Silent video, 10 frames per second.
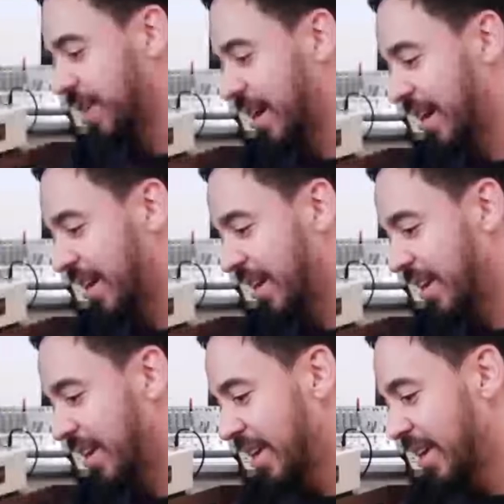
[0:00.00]
got
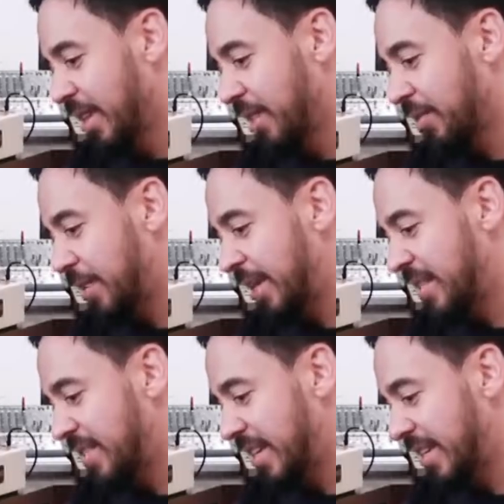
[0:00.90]

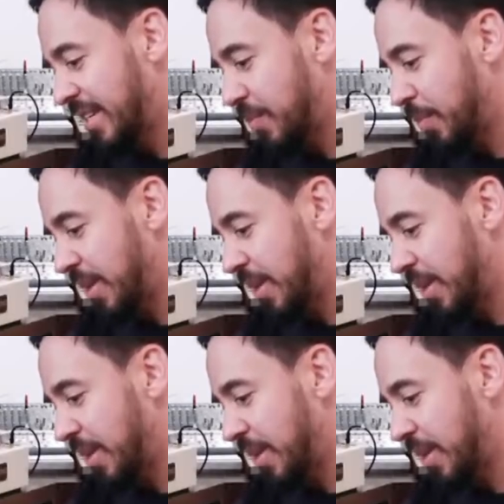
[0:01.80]
3 CDs of